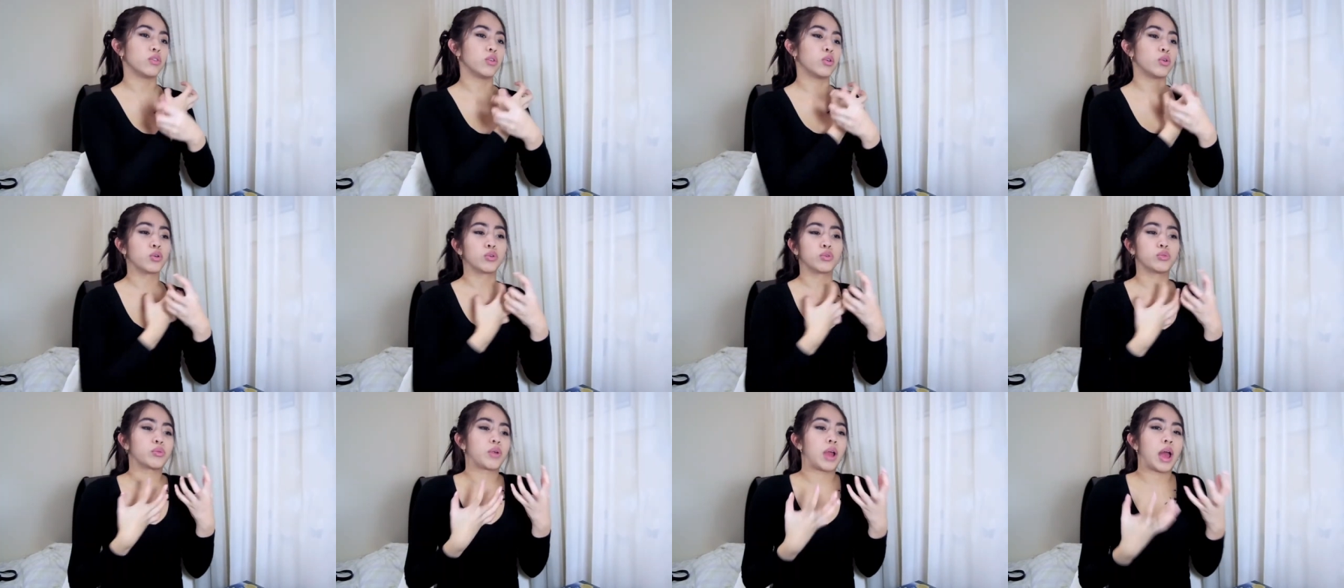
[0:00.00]

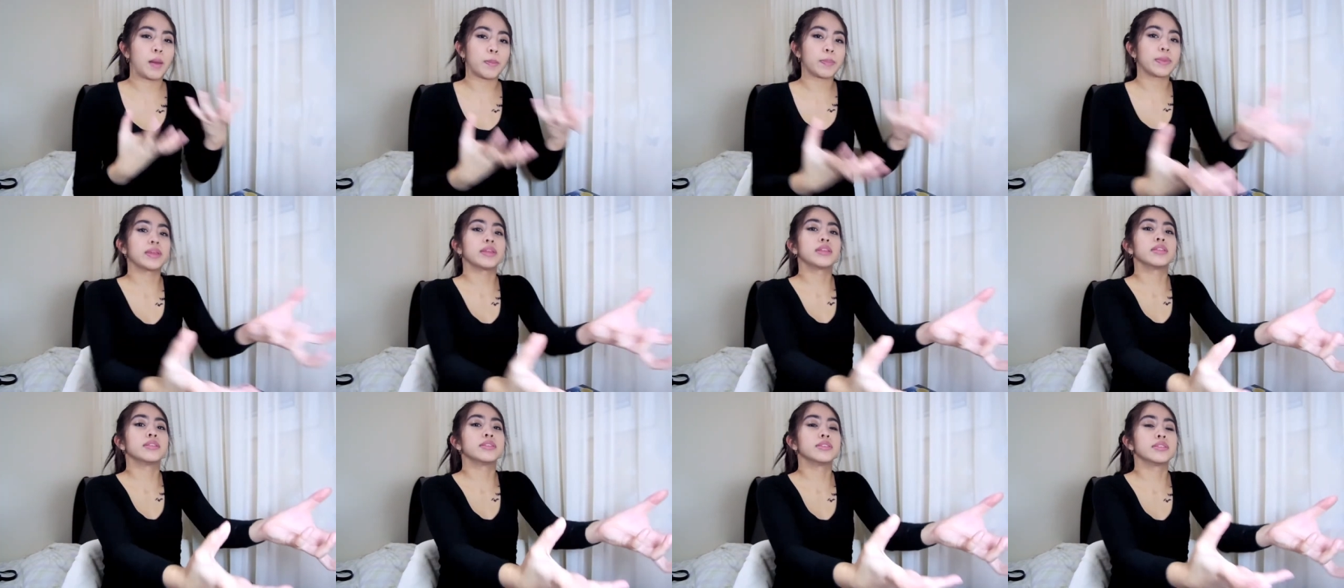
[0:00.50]
or
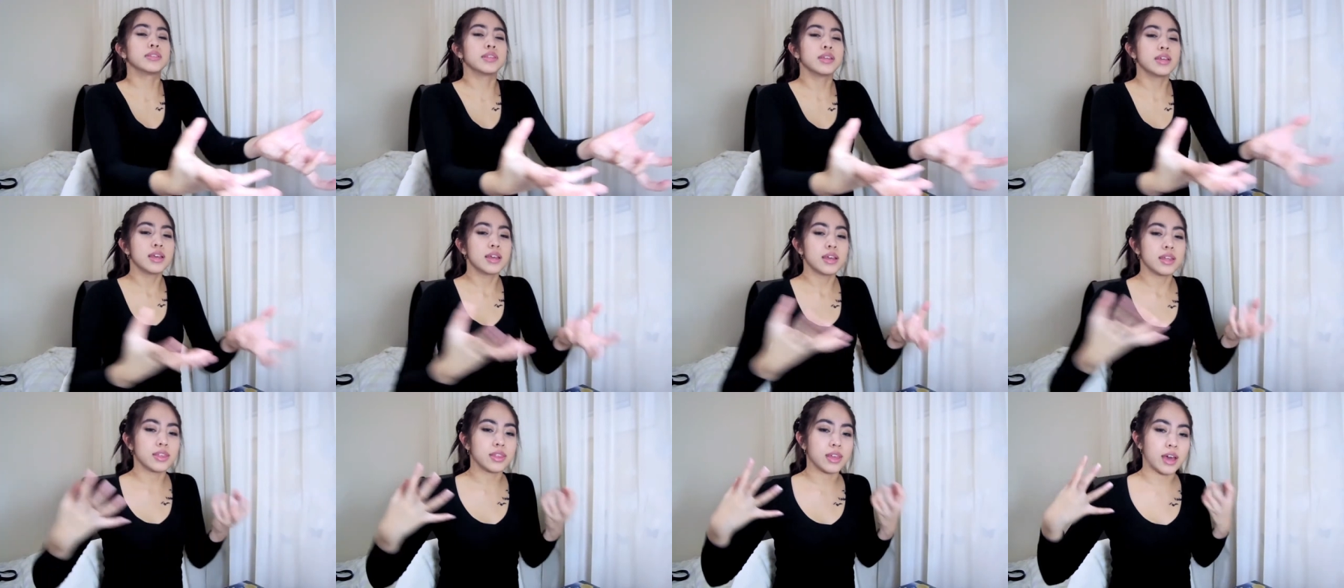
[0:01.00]
rapids
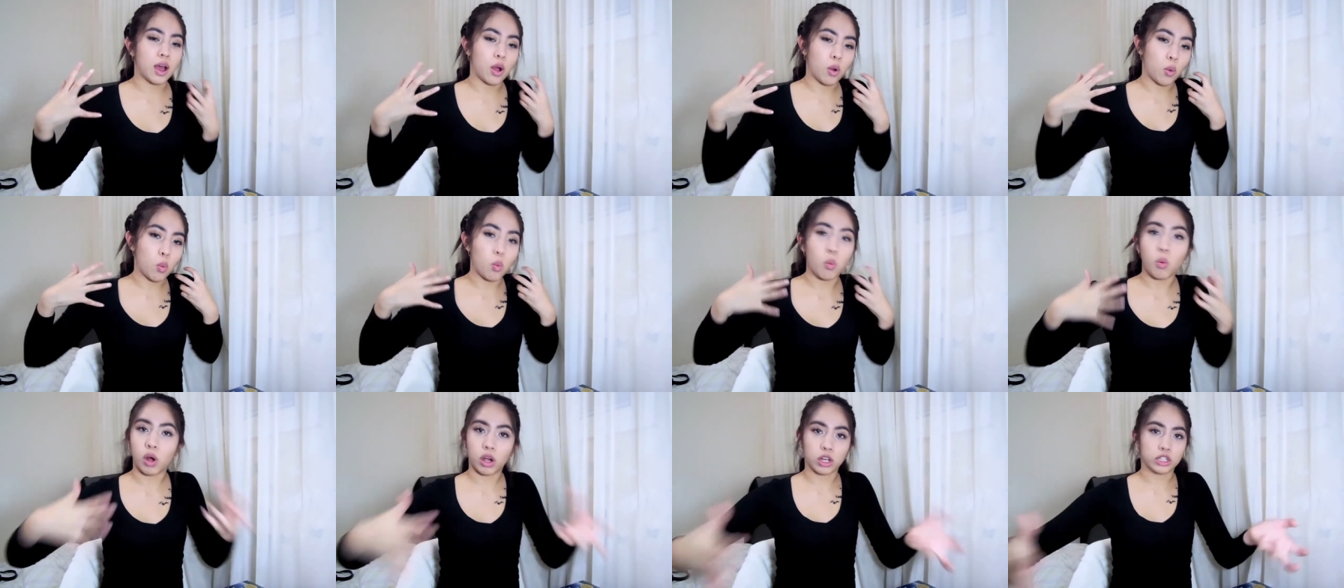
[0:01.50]
that
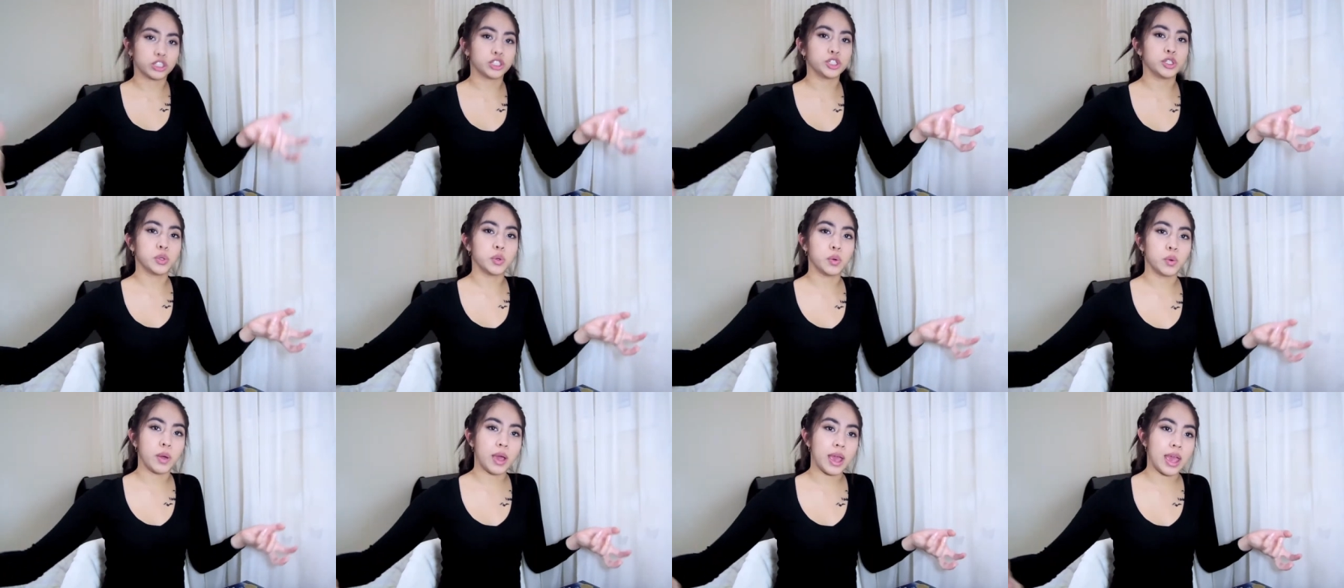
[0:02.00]
wash
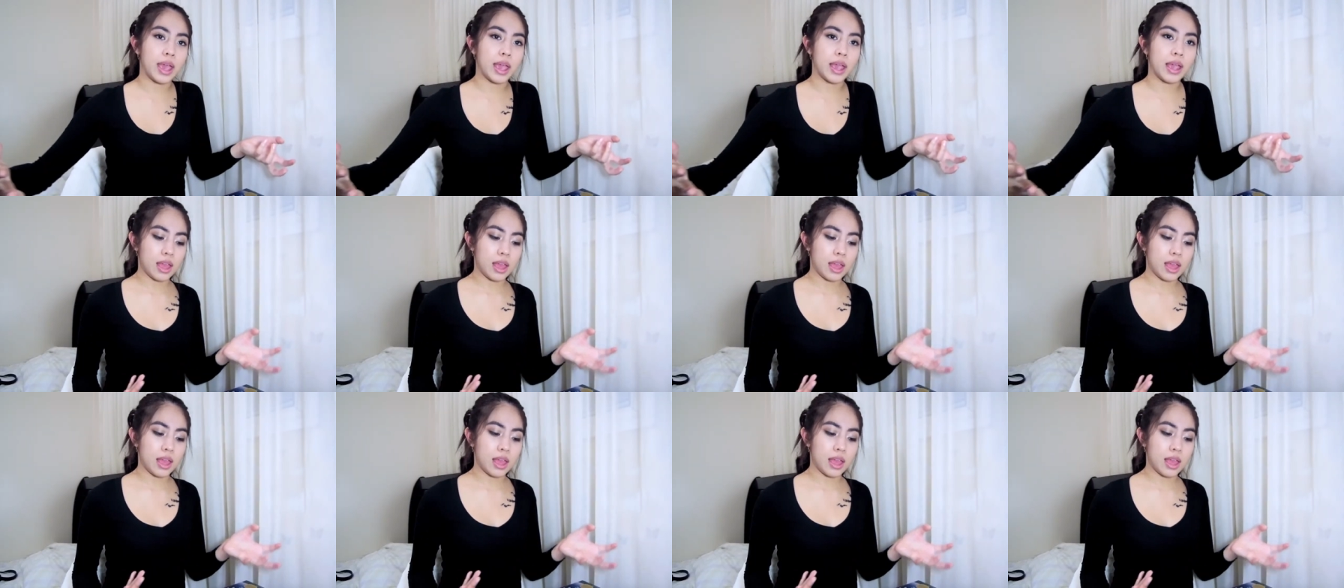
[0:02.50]
it away.